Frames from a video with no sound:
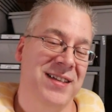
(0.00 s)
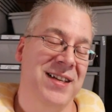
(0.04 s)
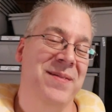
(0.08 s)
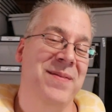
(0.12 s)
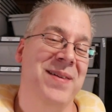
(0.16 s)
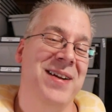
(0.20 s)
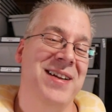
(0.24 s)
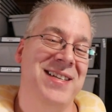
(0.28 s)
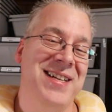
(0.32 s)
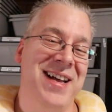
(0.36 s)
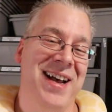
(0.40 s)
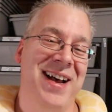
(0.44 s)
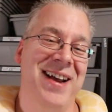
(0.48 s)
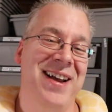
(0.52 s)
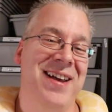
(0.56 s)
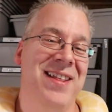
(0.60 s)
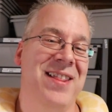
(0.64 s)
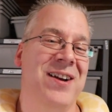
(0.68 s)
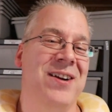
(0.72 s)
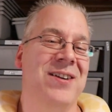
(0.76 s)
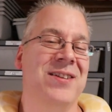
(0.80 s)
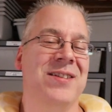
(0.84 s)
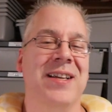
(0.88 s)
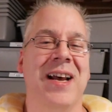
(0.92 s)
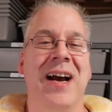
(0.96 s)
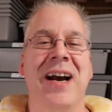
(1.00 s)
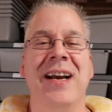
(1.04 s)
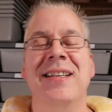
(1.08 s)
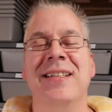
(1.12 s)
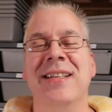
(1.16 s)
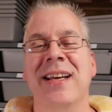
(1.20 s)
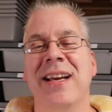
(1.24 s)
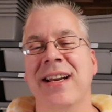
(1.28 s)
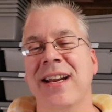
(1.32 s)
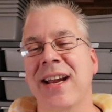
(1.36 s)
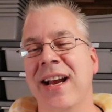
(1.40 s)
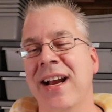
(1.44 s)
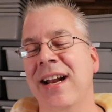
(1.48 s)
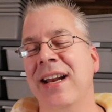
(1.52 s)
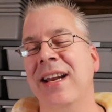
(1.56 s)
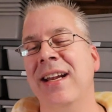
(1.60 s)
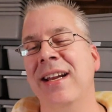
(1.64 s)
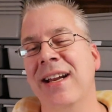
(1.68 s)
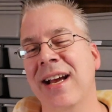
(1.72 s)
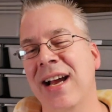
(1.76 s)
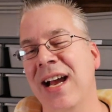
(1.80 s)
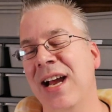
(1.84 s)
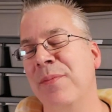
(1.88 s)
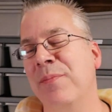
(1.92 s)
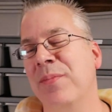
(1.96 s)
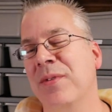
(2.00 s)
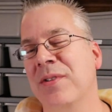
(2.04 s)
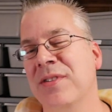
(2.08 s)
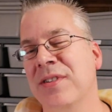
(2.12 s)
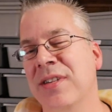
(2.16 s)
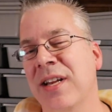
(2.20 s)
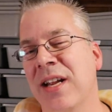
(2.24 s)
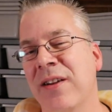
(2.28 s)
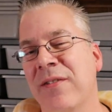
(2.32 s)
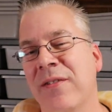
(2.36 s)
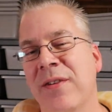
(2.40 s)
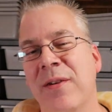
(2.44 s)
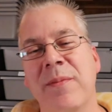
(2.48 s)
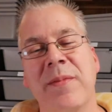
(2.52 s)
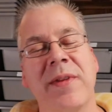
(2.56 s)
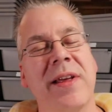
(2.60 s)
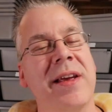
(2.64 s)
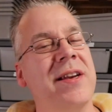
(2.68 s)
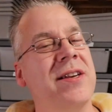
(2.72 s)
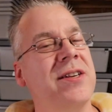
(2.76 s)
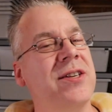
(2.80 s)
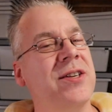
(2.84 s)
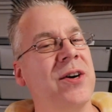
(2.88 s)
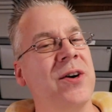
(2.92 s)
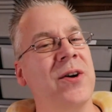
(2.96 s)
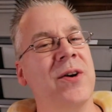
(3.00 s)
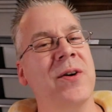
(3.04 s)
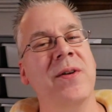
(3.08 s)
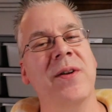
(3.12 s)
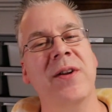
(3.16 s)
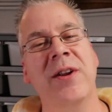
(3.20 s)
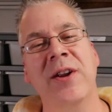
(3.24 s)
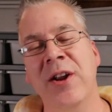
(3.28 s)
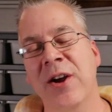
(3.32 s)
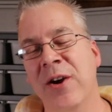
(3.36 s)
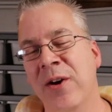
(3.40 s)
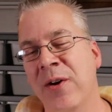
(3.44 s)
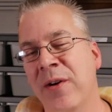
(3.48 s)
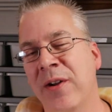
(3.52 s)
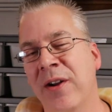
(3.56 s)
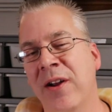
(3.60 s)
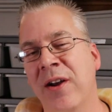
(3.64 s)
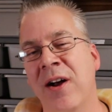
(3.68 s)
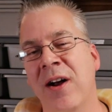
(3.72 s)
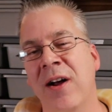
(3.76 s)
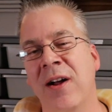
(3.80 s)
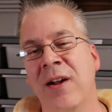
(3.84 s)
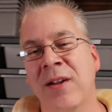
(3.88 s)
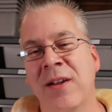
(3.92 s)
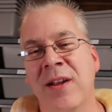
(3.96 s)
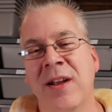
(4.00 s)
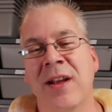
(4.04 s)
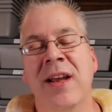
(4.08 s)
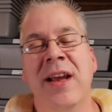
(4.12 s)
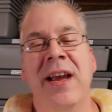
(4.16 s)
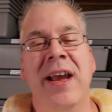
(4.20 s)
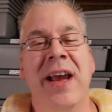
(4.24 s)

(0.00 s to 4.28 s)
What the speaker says: Let me tell you, there's, I'd say 99% of them, they don't know it all.